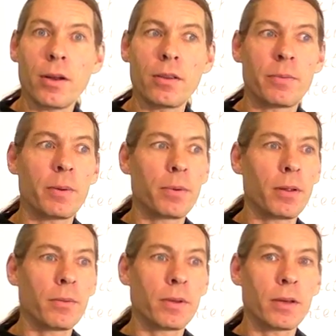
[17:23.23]
These
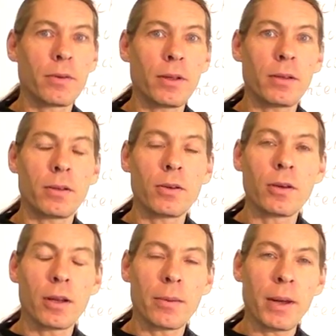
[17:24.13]
people didn't really do
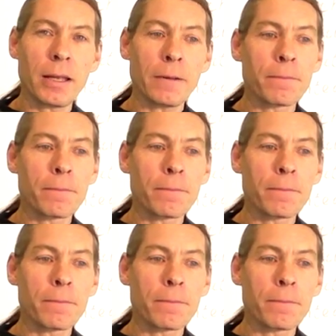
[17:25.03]
good in money.